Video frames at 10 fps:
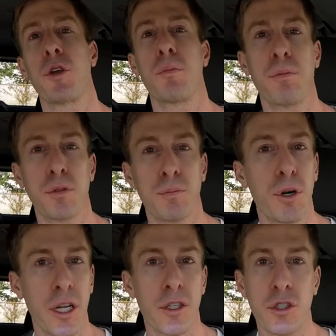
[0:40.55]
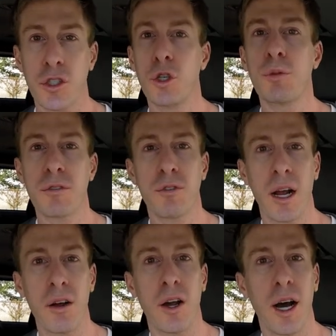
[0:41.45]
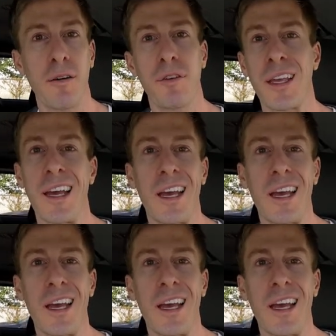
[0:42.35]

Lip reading: you put in scoops of ground coffee,